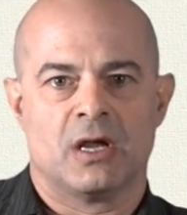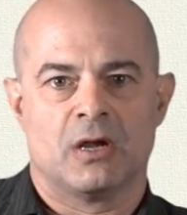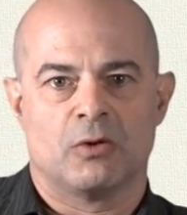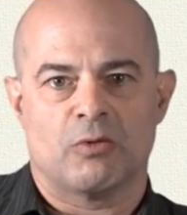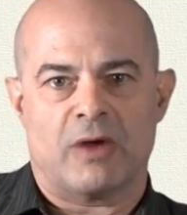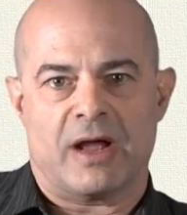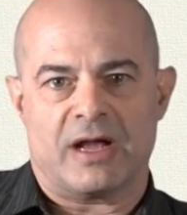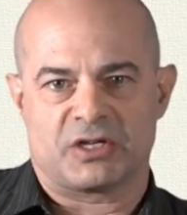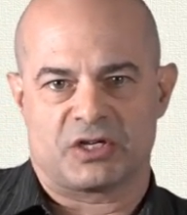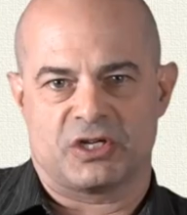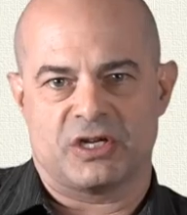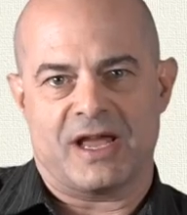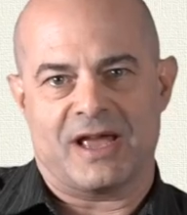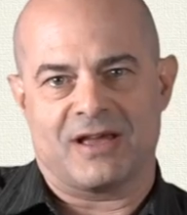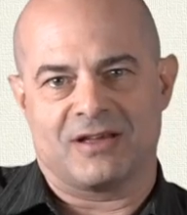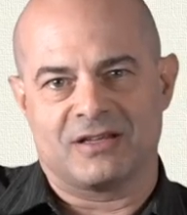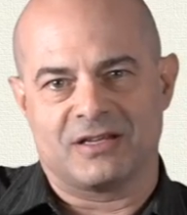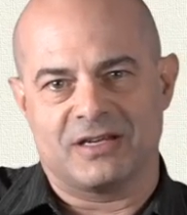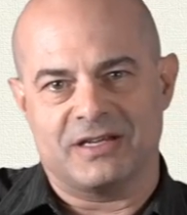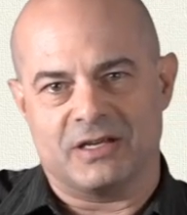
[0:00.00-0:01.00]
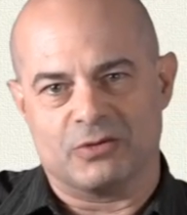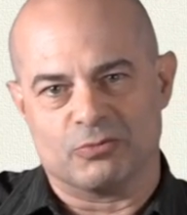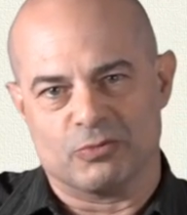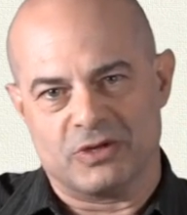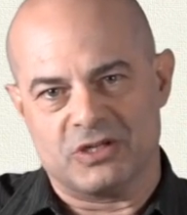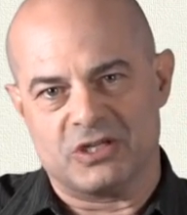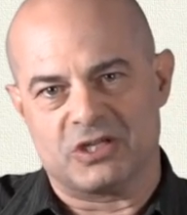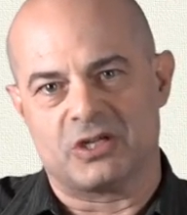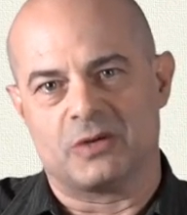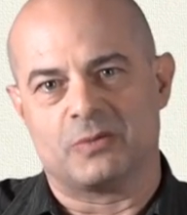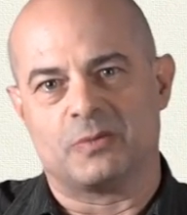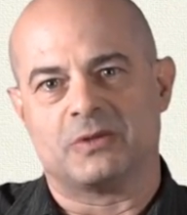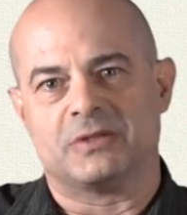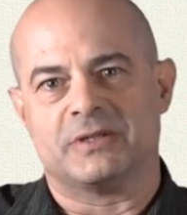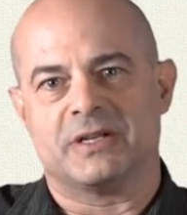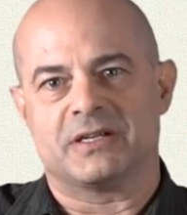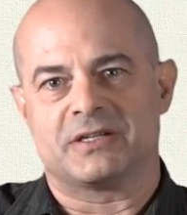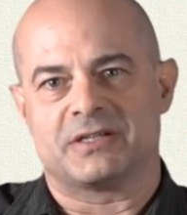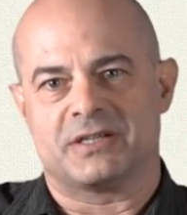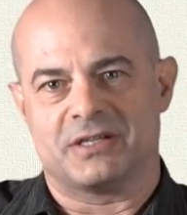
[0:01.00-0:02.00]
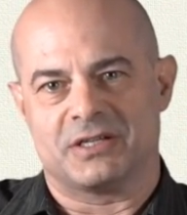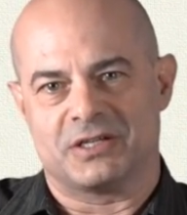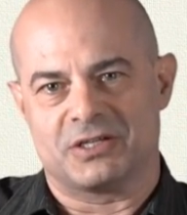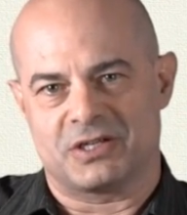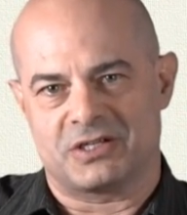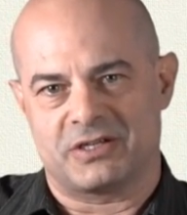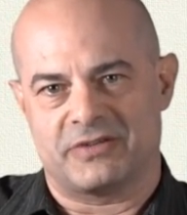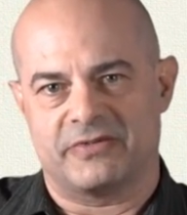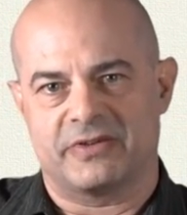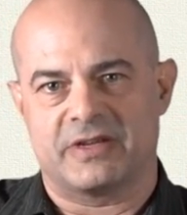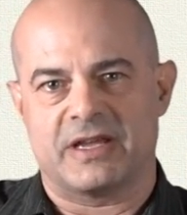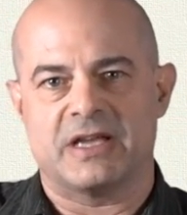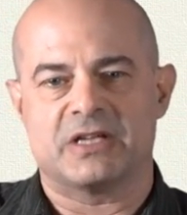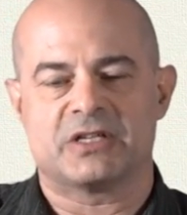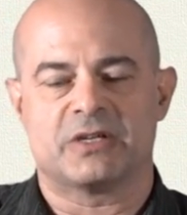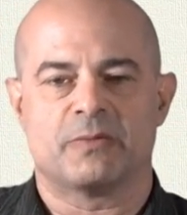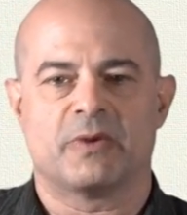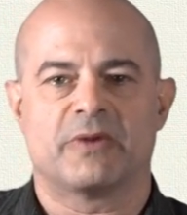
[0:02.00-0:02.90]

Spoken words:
rationality and reasonableness and justification,